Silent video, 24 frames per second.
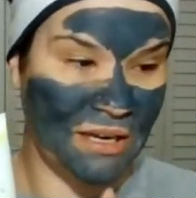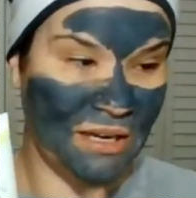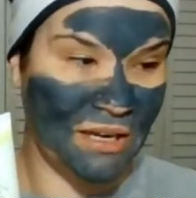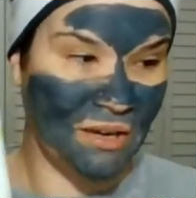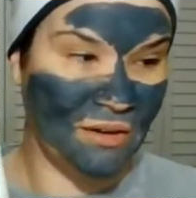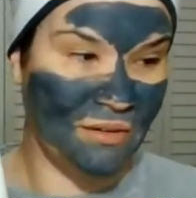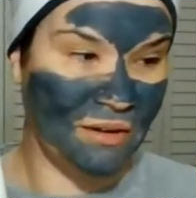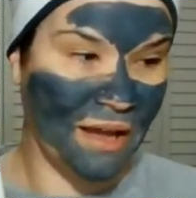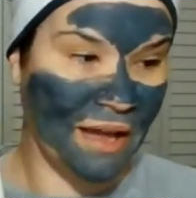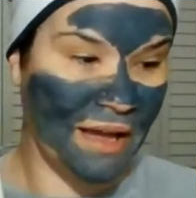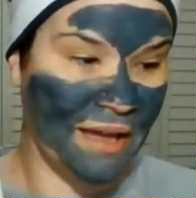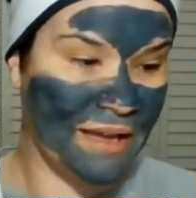
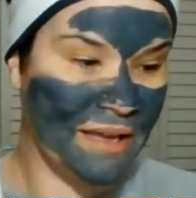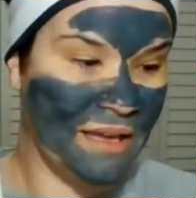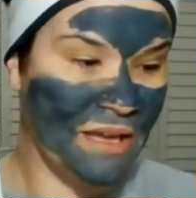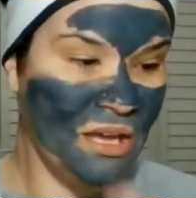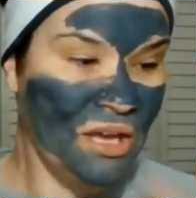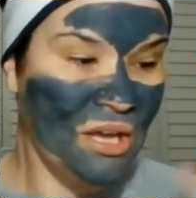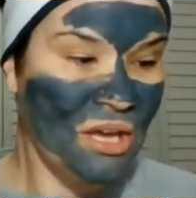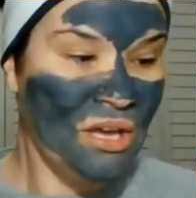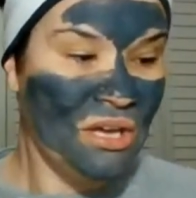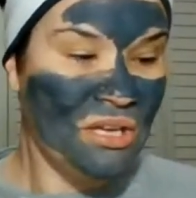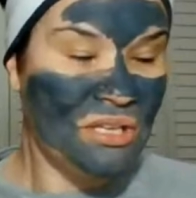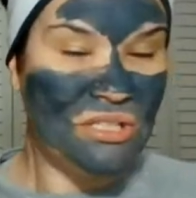Okay,
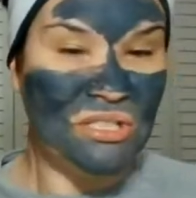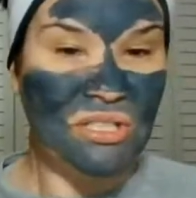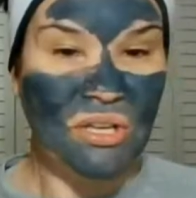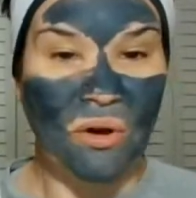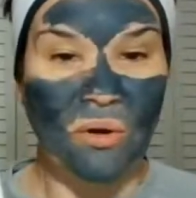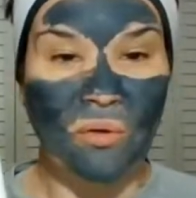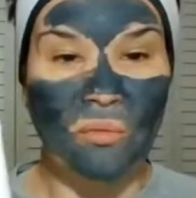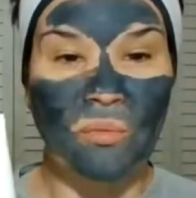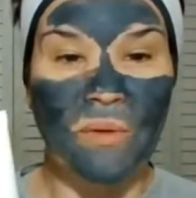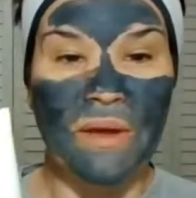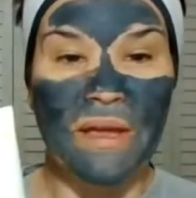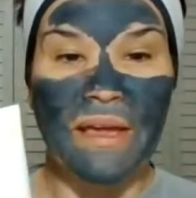
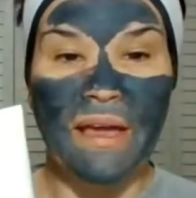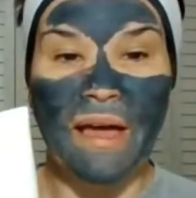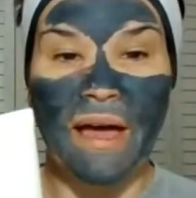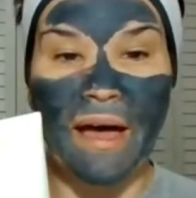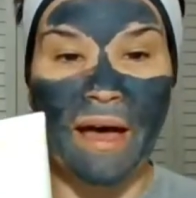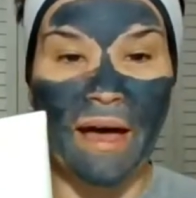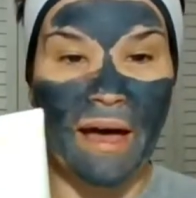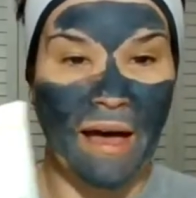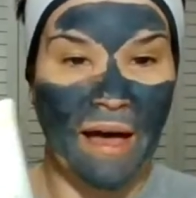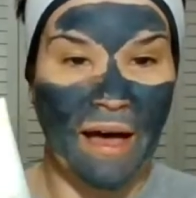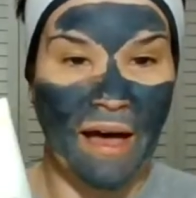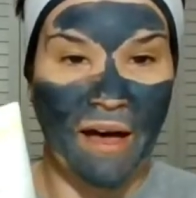so we
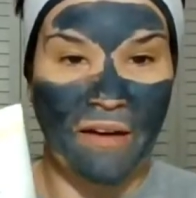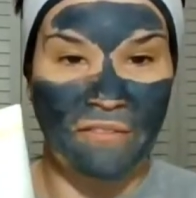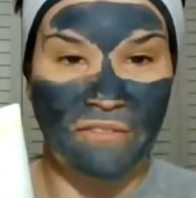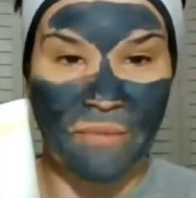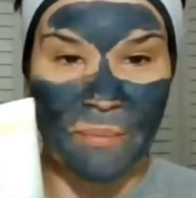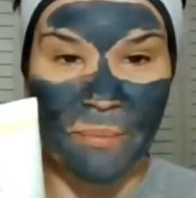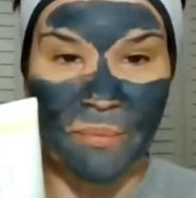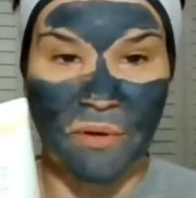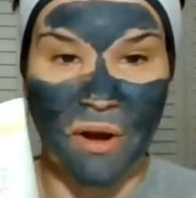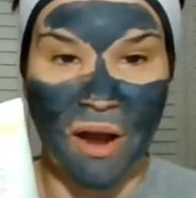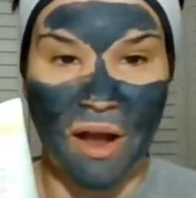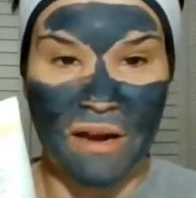have
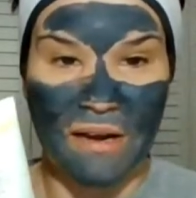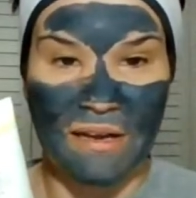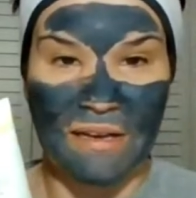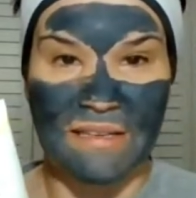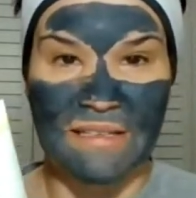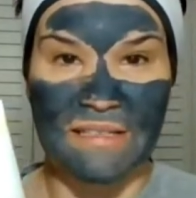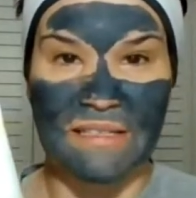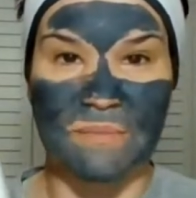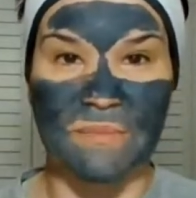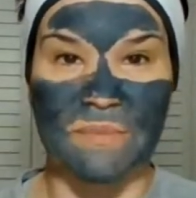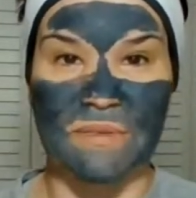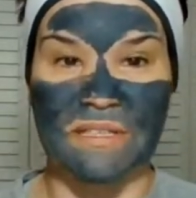
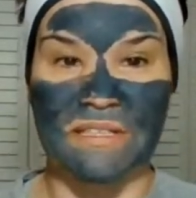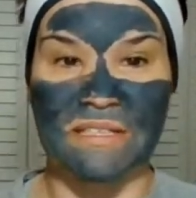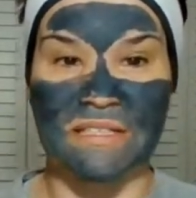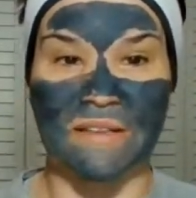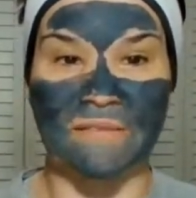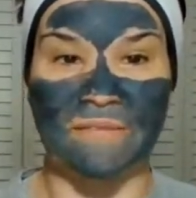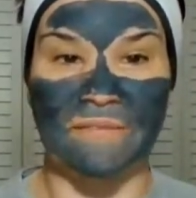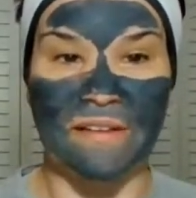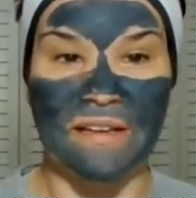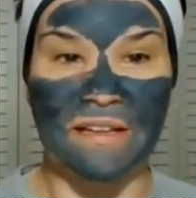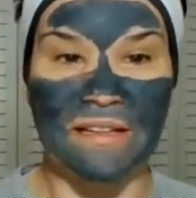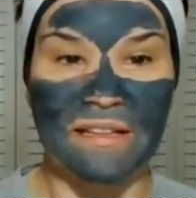products
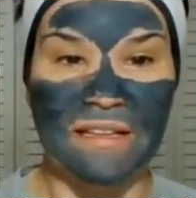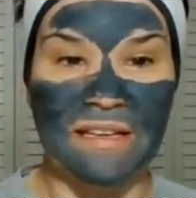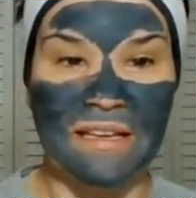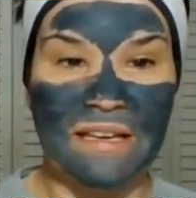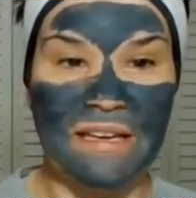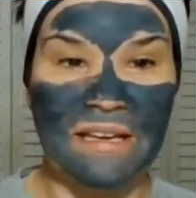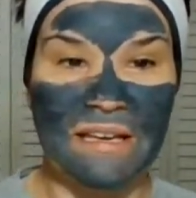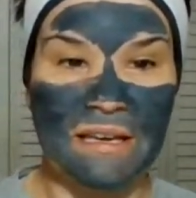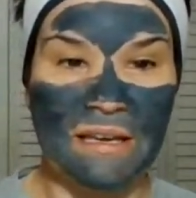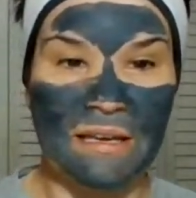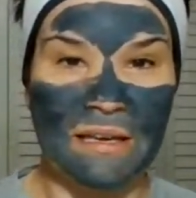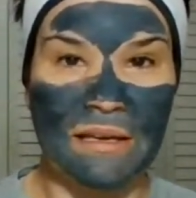
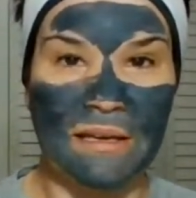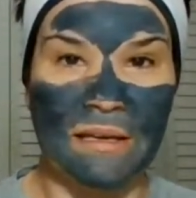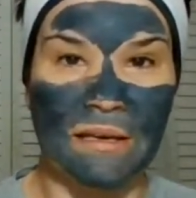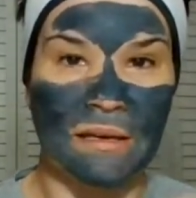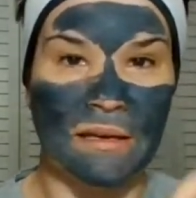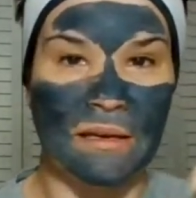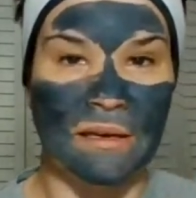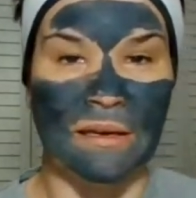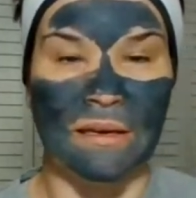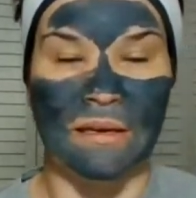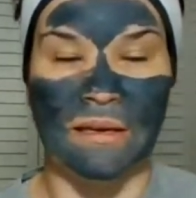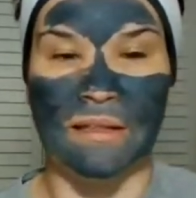specifically,
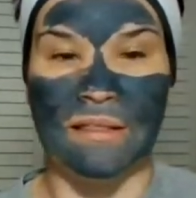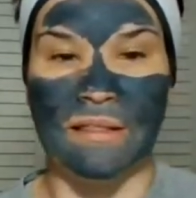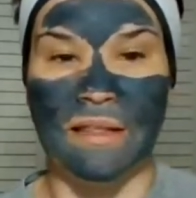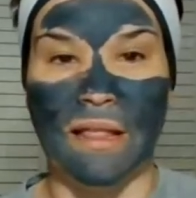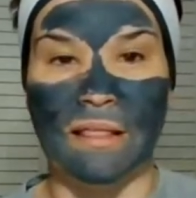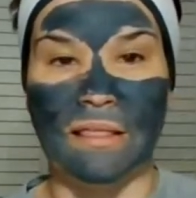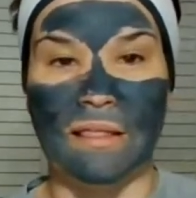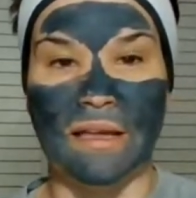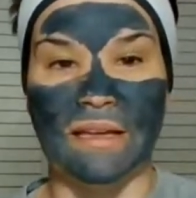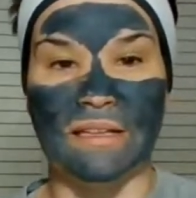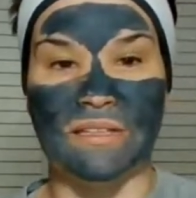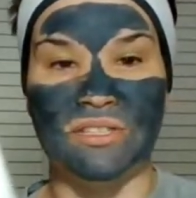that
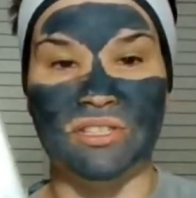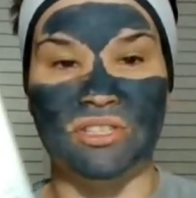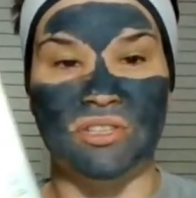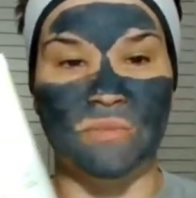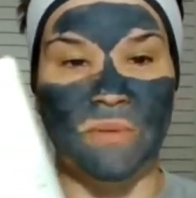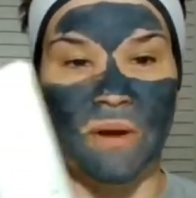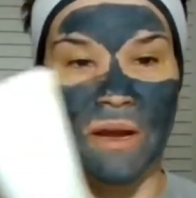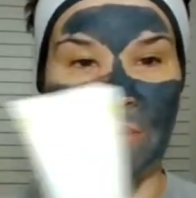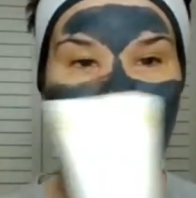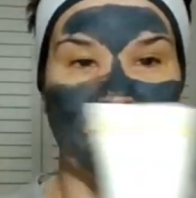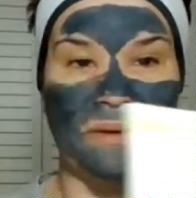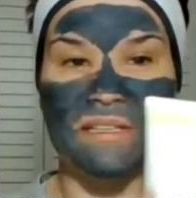light's too
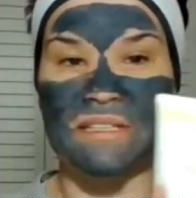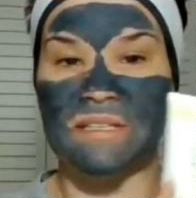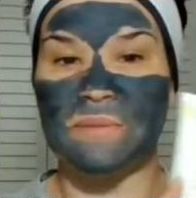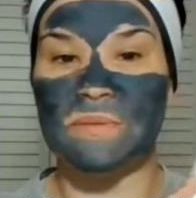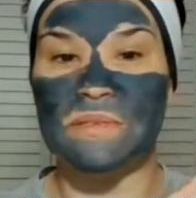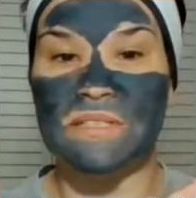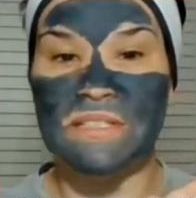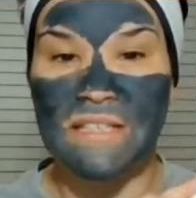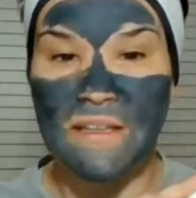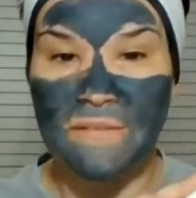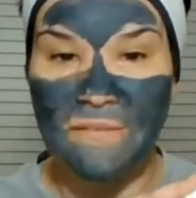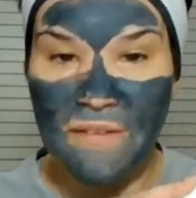bright, but
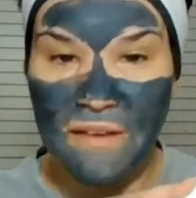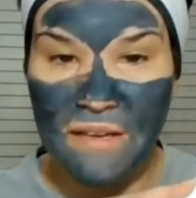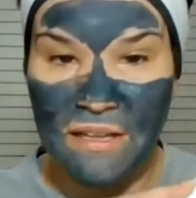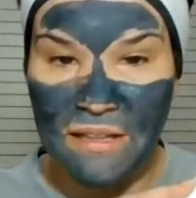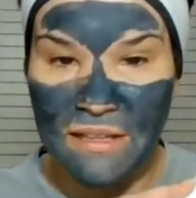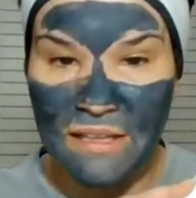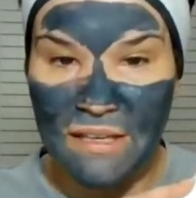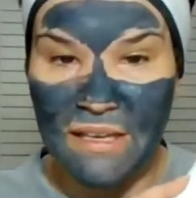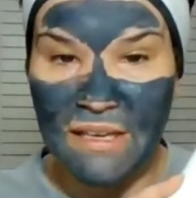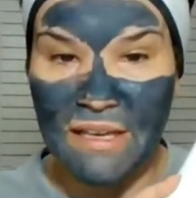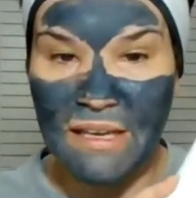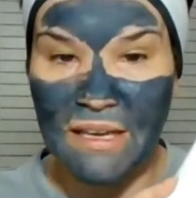
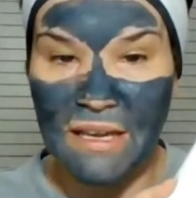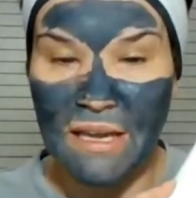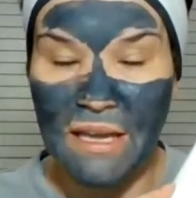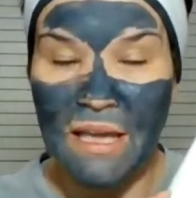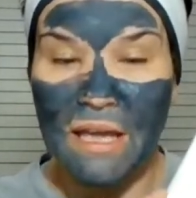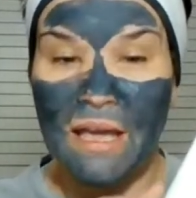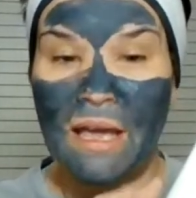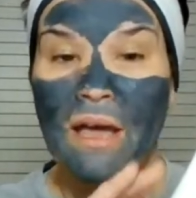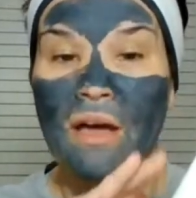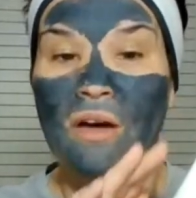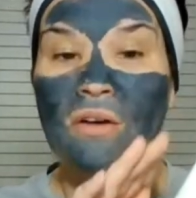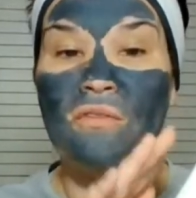specifically
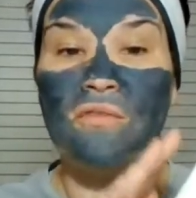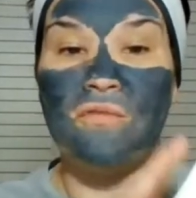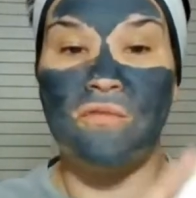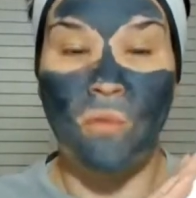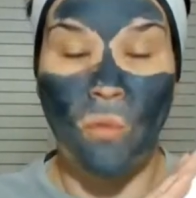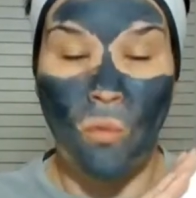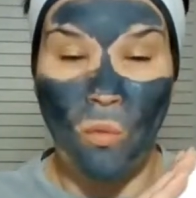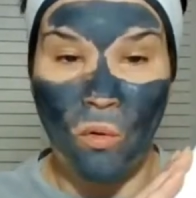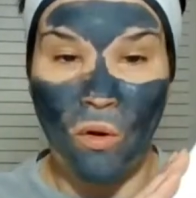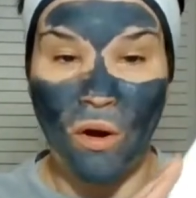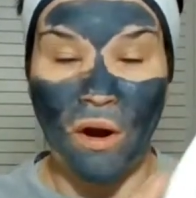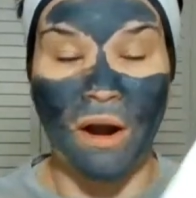
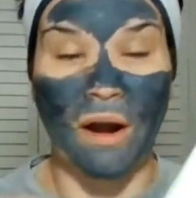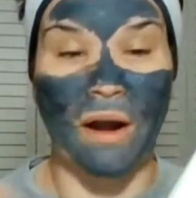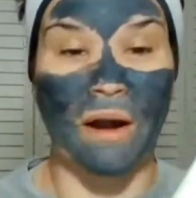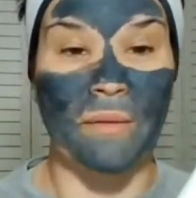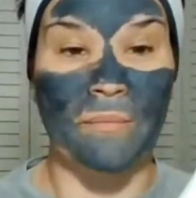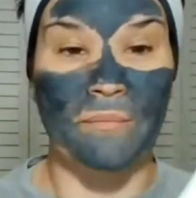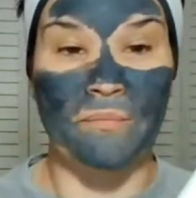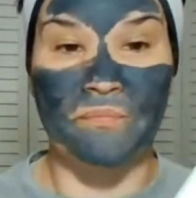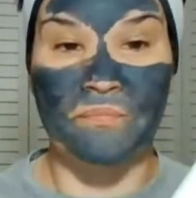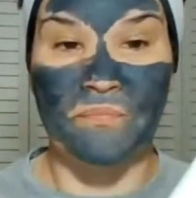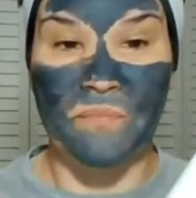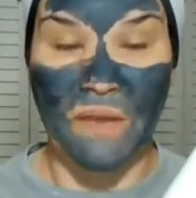for
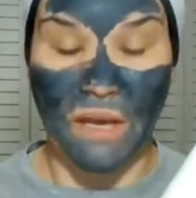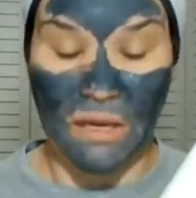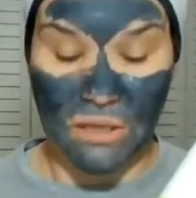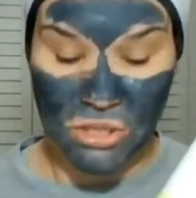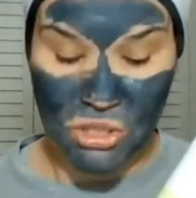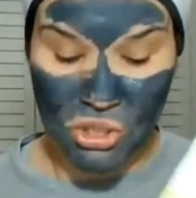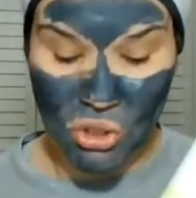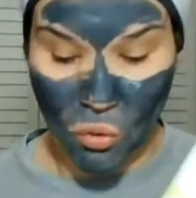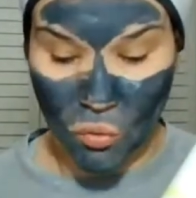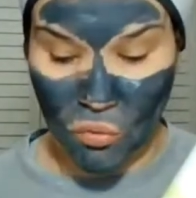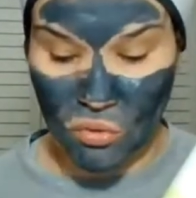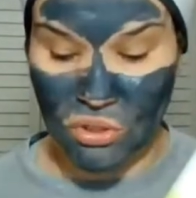
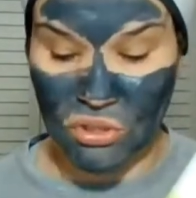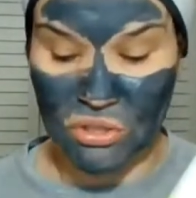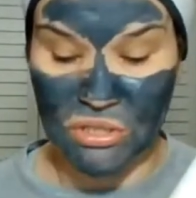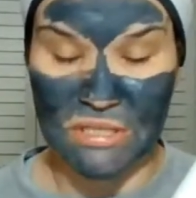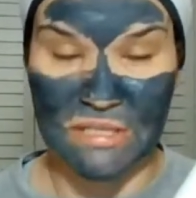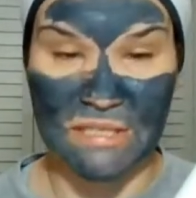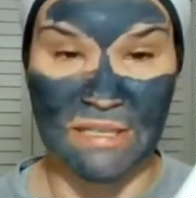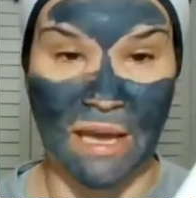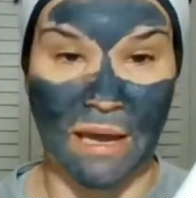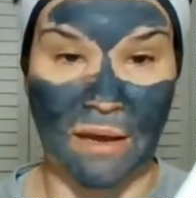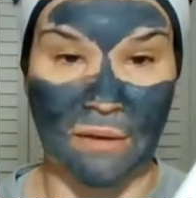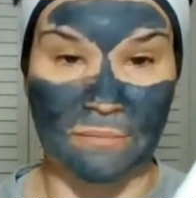shoulders
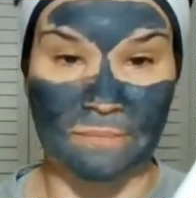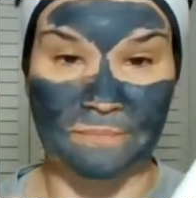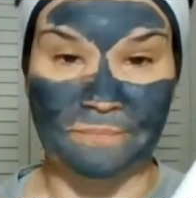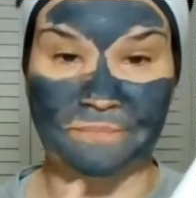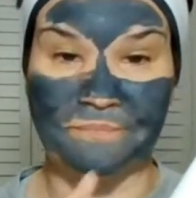down.